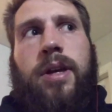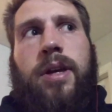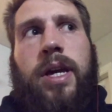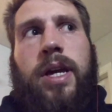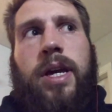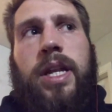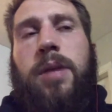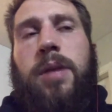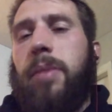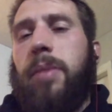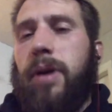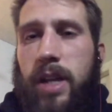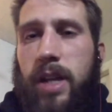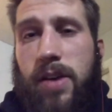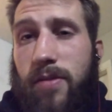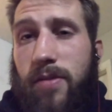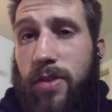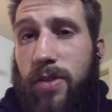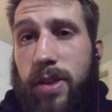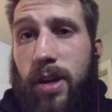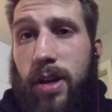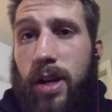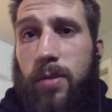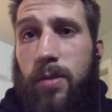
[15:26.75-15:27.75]
anybody ever
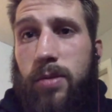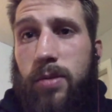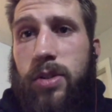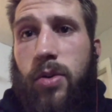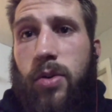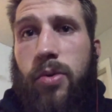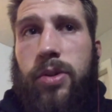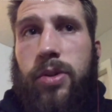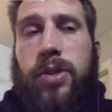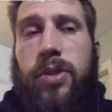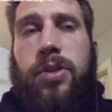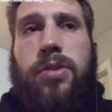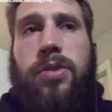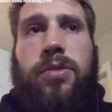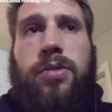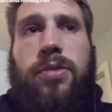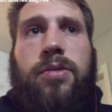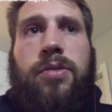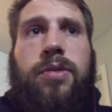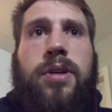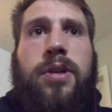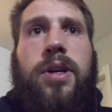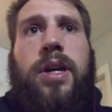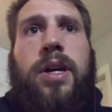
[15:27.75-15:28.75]
thought I was going to.